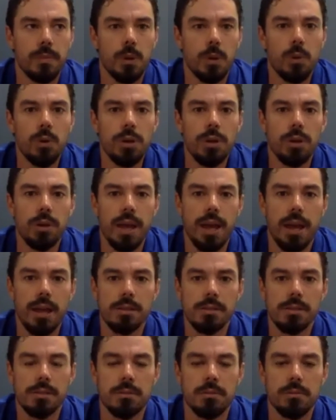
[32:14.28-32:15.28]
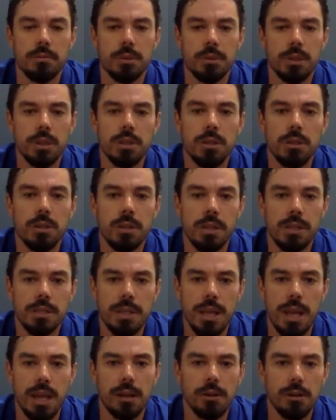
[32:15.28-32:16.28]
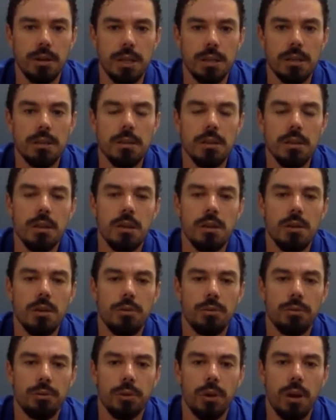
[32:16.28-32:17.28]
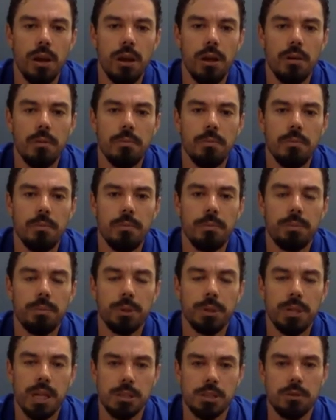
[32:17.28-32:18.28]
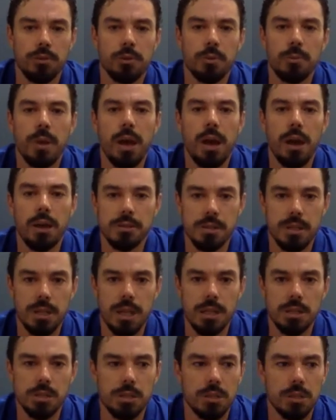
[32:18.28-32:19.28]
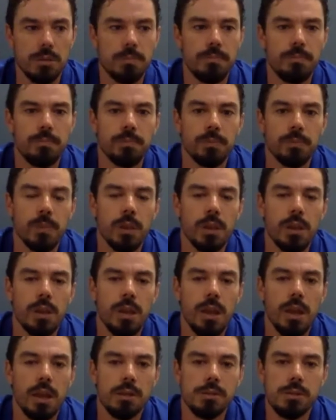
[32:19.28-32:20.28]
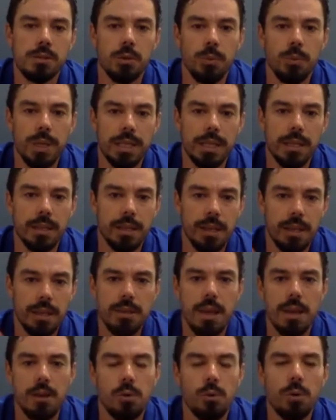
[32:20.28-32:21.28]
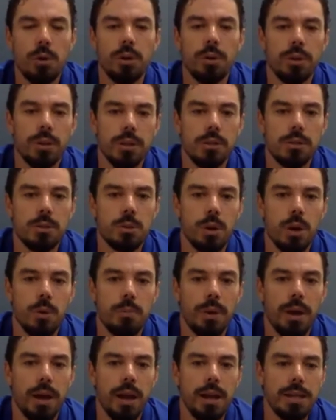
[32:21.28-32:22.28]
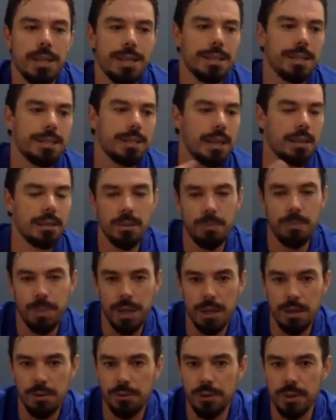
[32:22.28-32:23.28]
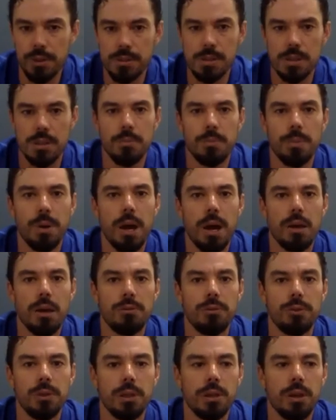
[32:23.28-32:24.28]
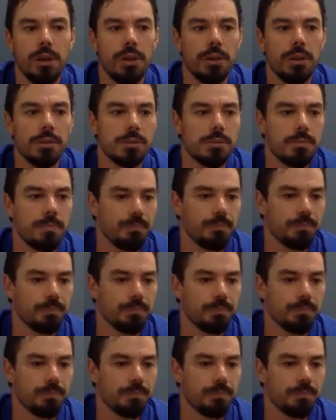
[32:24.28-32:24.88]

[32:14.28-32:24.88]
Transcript: oil has really good integrity from protection from oxidation. So we can get that oil into our body and get the benefits of the polyphenols,